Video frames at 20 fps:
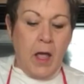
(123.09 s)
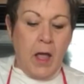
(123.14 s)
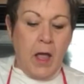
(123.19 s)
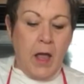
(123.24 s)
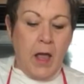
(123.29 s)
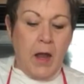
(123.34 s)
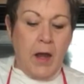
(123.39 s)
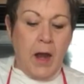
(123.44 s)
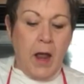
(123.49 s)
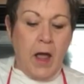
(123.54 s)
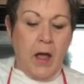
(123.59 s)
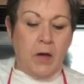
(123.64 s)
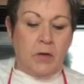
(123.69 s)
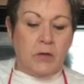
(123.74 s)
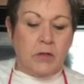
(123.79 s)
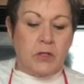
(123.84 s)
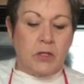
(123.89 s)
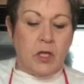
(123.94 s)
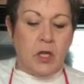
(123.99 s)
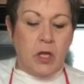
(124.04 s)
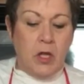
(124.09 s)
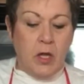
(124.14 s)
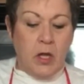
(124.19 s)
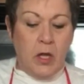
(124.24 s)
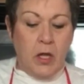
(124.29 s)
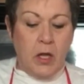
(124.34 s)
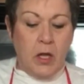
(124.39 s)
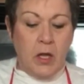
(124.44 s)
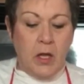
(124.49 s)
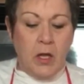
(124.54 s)
an ounce,
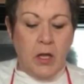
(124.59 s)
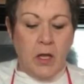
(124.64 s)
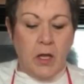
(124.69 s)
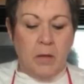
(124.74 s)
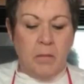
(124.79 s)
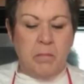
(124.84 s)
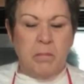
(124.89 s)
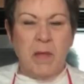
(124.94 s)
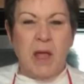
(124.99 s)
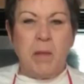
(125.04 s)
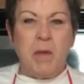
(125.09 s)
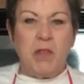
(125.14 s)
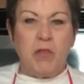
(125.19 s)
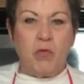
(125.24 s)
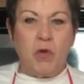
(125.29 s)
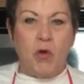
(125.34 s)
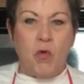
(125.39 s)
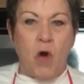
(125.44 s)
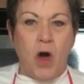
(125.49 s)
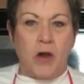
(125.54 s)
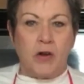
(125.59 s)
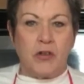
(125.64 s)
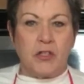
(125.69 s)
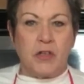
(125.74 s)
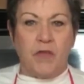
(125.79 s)
maybe 3/4